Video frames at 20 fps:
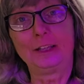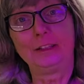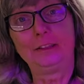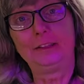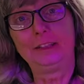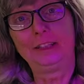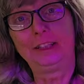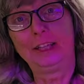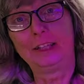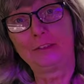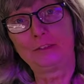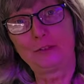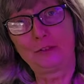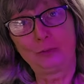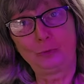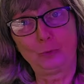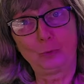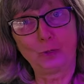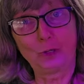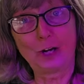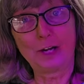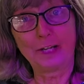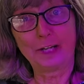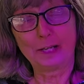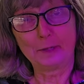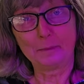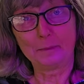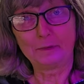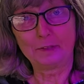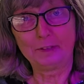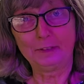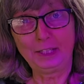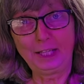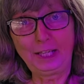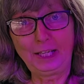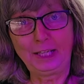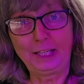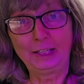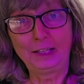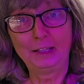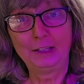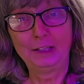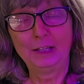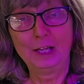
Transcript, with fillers: to get to where I am today.